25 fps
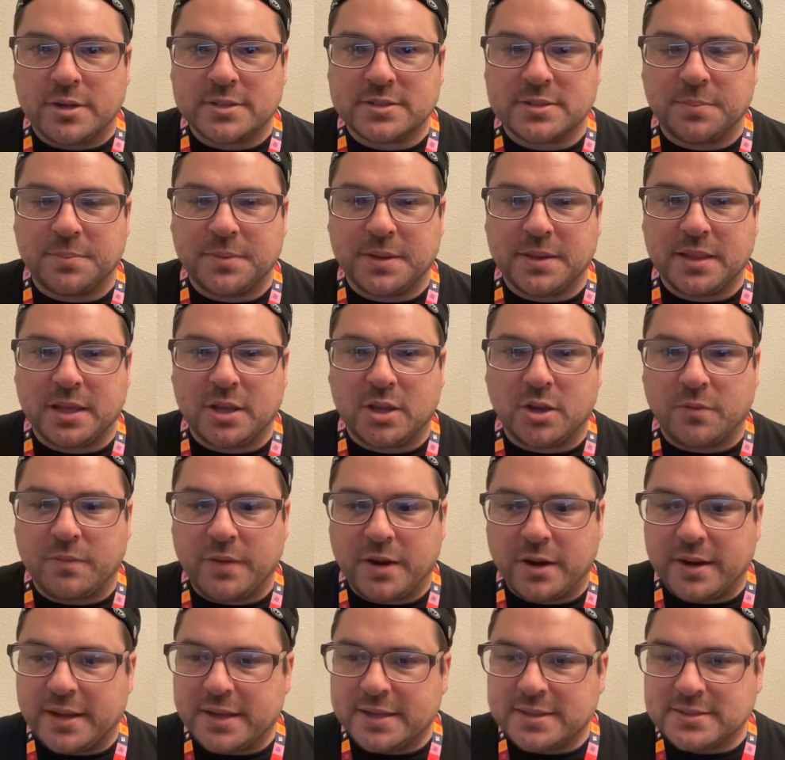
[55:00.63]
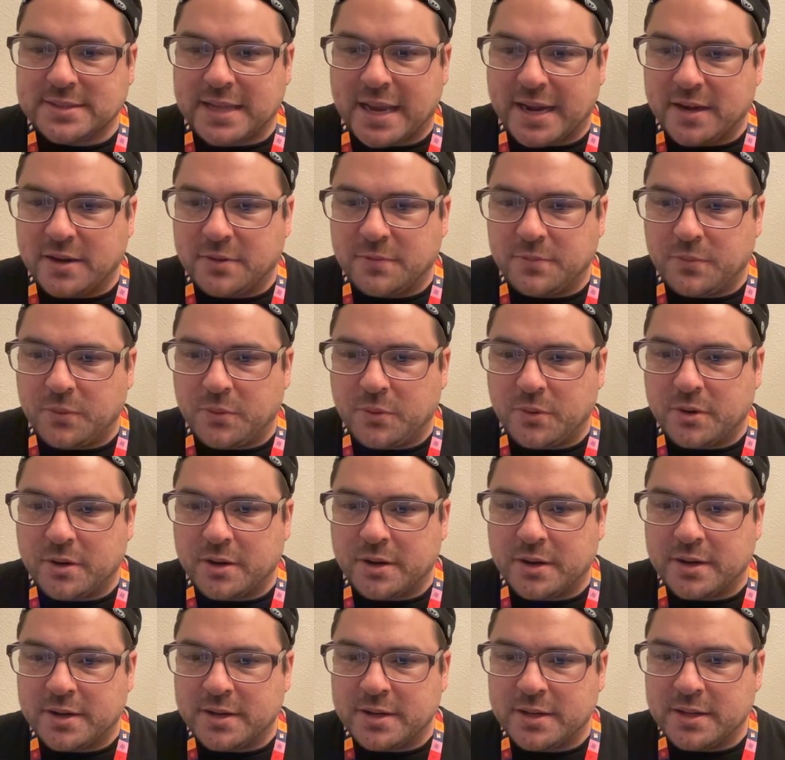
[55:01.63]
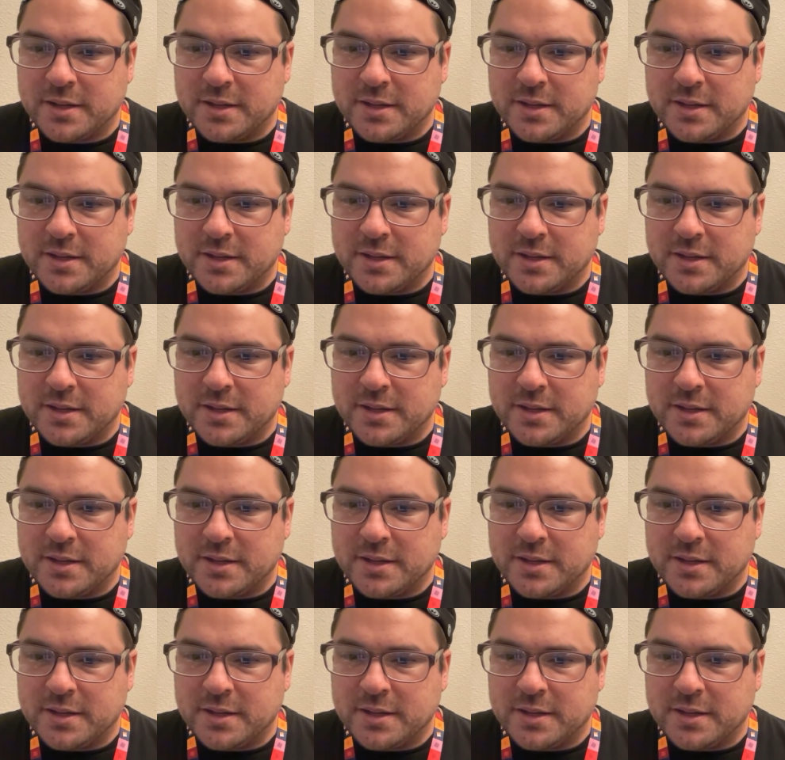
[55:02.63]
something that you're very excited for?